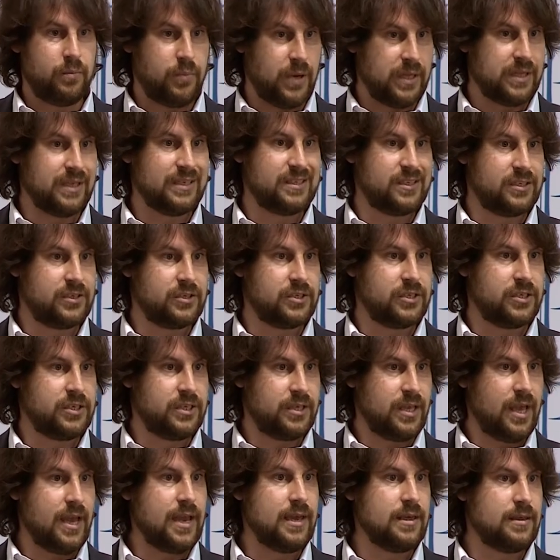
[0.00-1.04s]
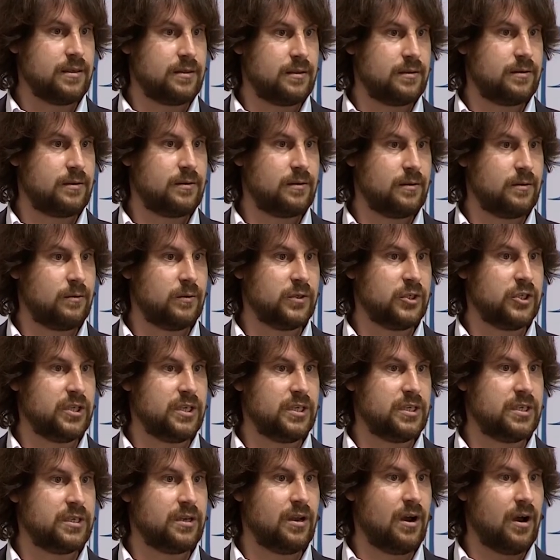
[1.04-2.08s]
but it's the state which
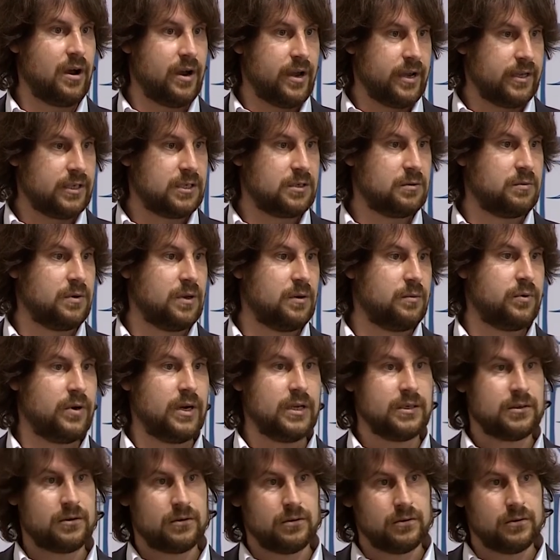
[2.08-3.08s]
decides via price